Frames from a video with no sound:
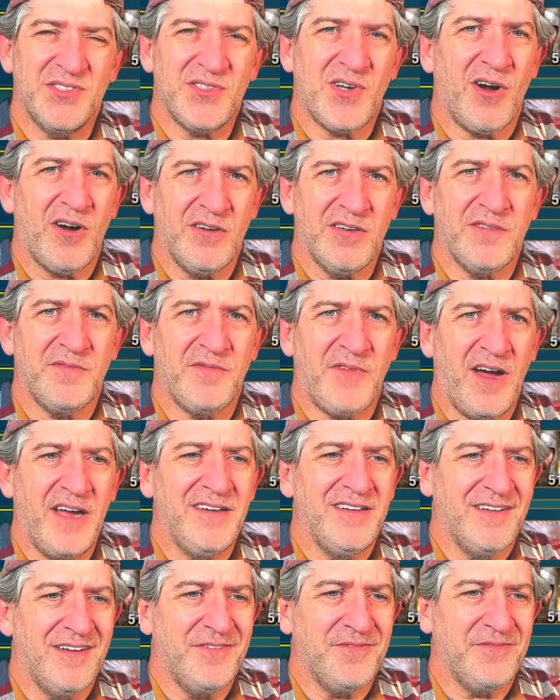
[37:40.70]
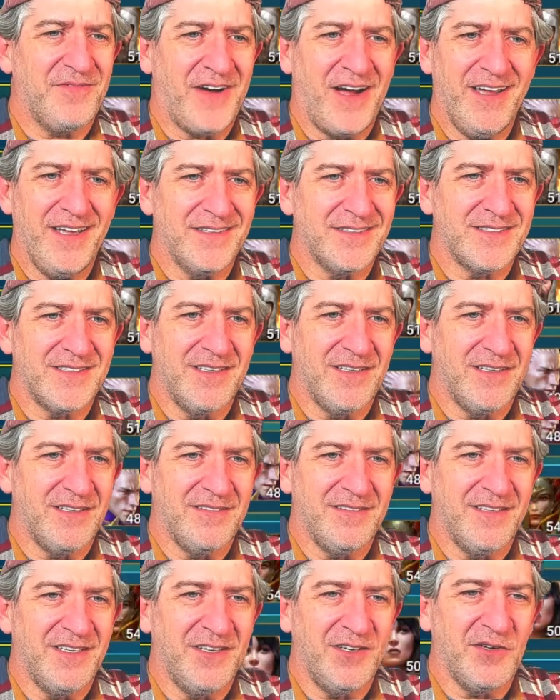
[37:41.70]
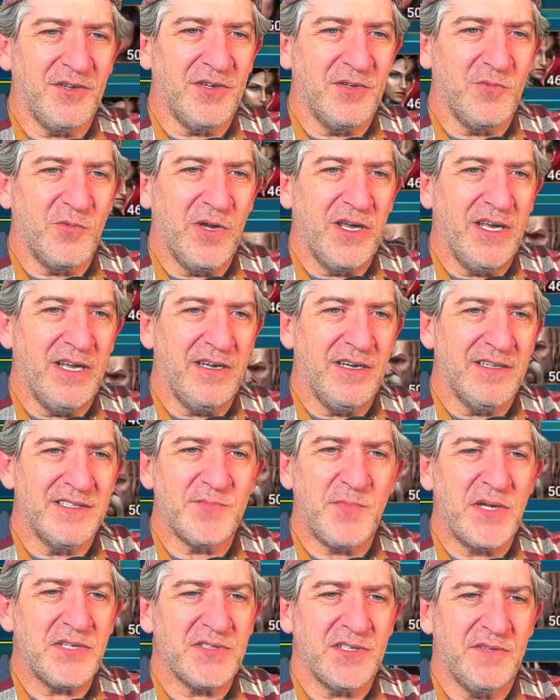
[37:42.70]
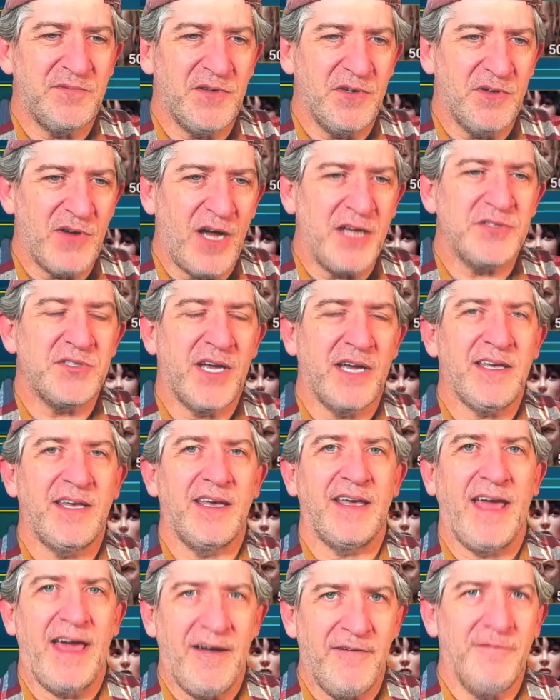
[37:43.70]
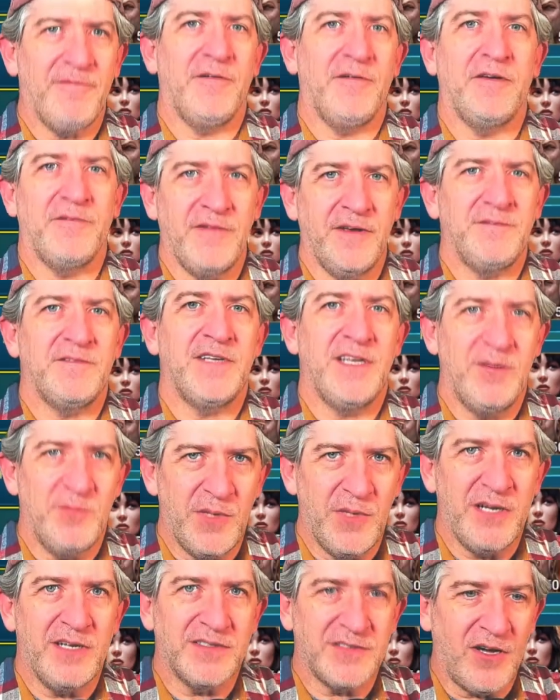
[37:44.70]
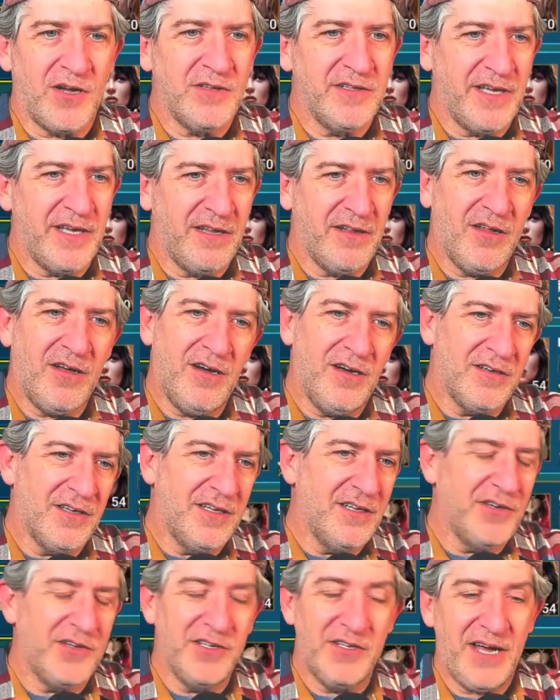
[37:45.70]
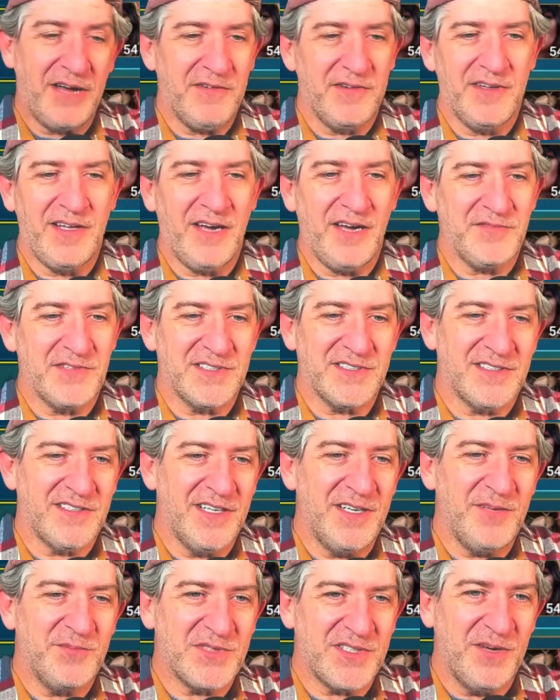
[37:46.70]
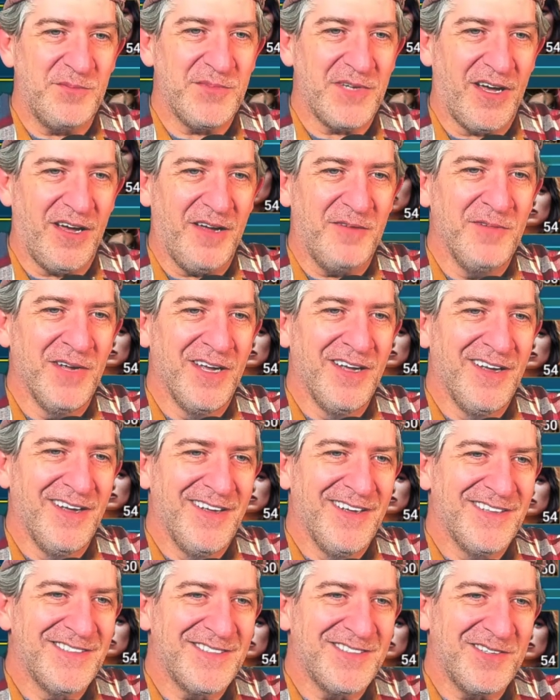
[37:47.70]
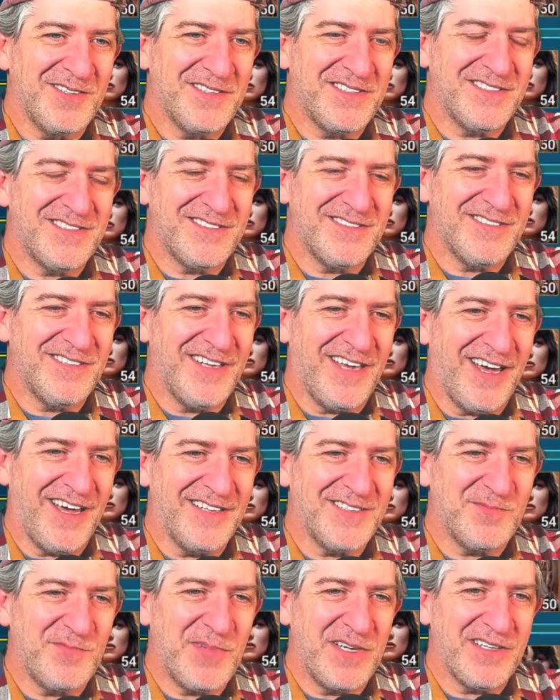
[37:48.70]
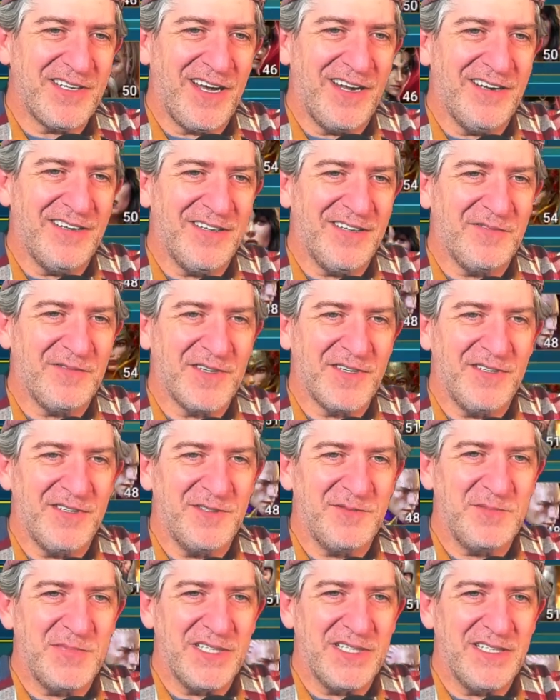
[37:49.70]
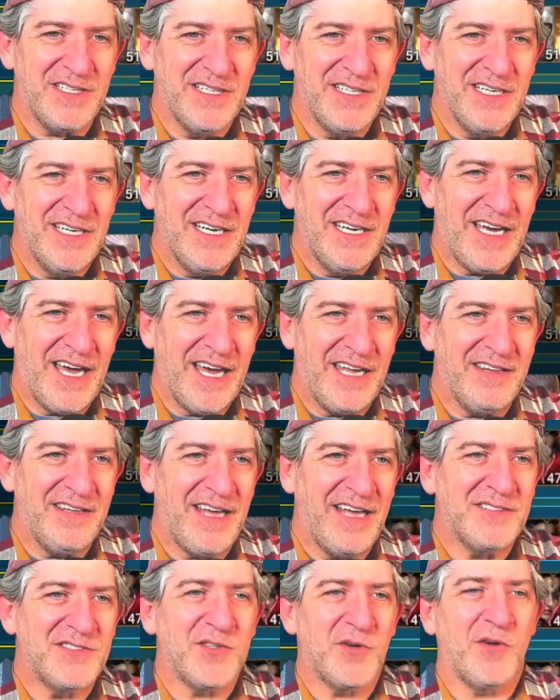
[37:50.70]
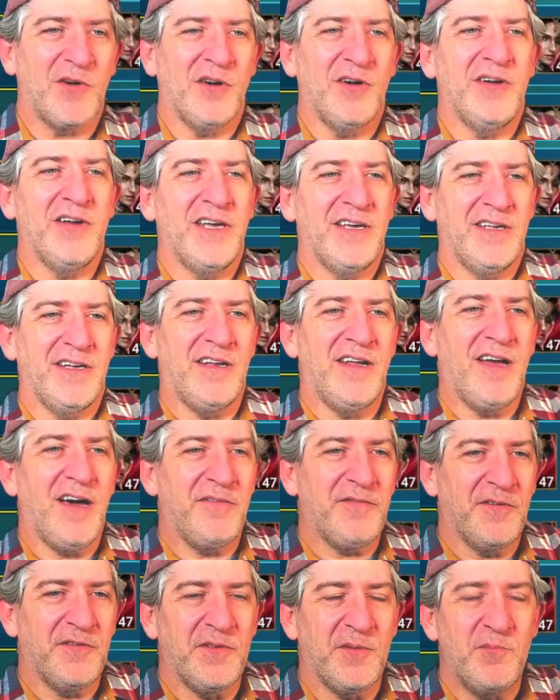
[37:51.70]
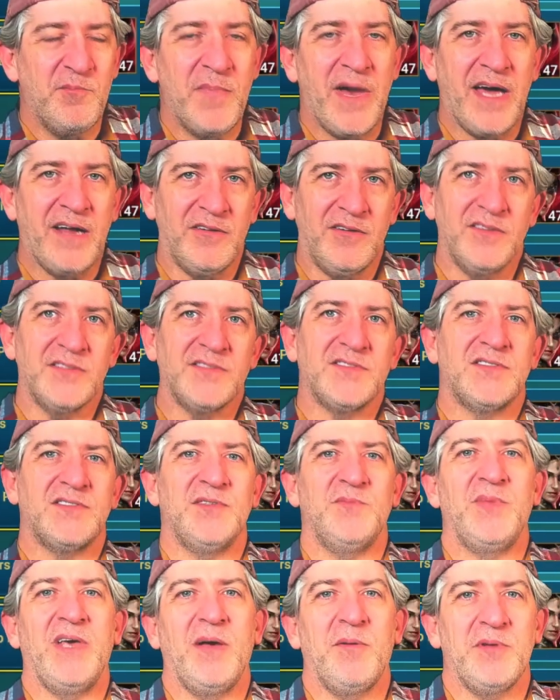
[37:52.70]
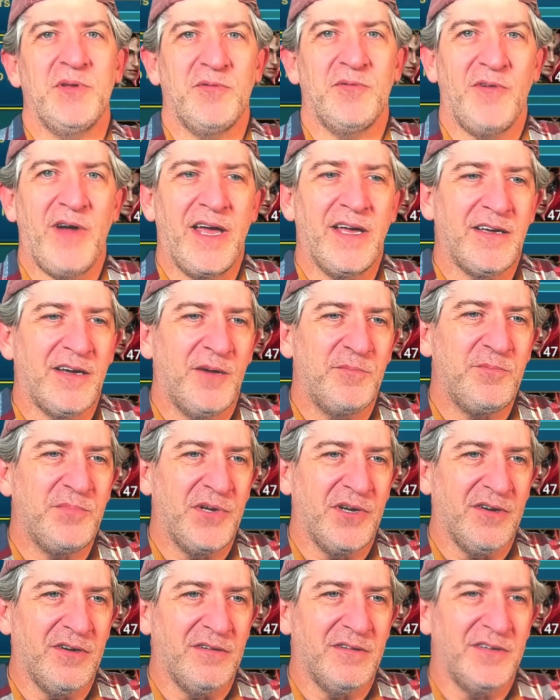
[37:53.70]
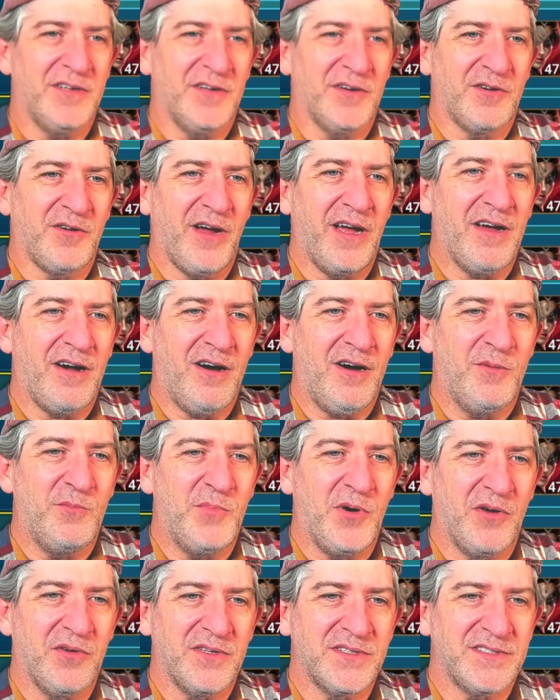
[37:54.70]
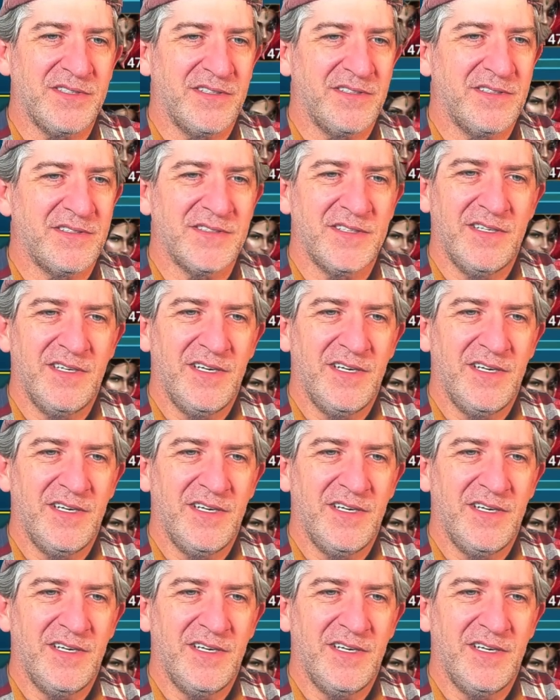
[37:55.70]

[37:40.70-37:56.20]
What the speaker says: hard to find enough fights that you can win, especially if you're not checking every 15 minutes all day long. You have to sleep sometime. So it's been kind of difficult, but and so earning enough of the medals to be able to rank up your Great Hall bonuses,